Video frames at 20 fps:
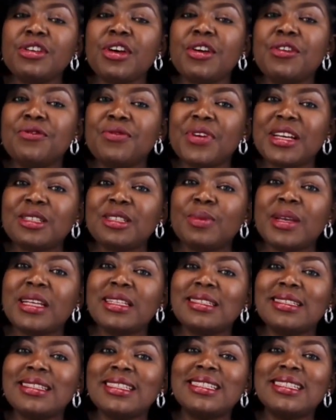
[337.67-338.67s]
your
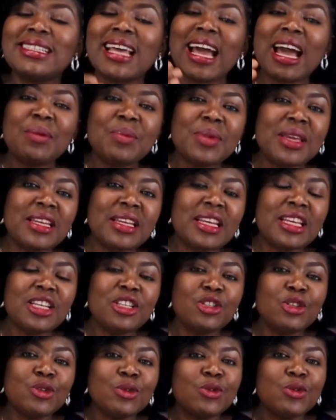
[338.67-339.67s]
investments the time it
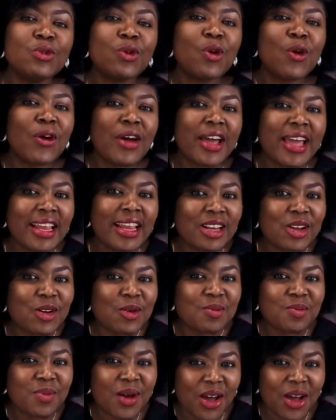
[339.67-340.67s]
needs to grow and
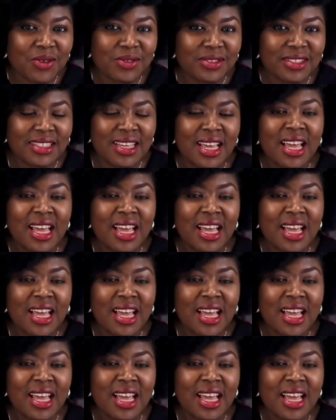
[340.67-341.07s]
compound.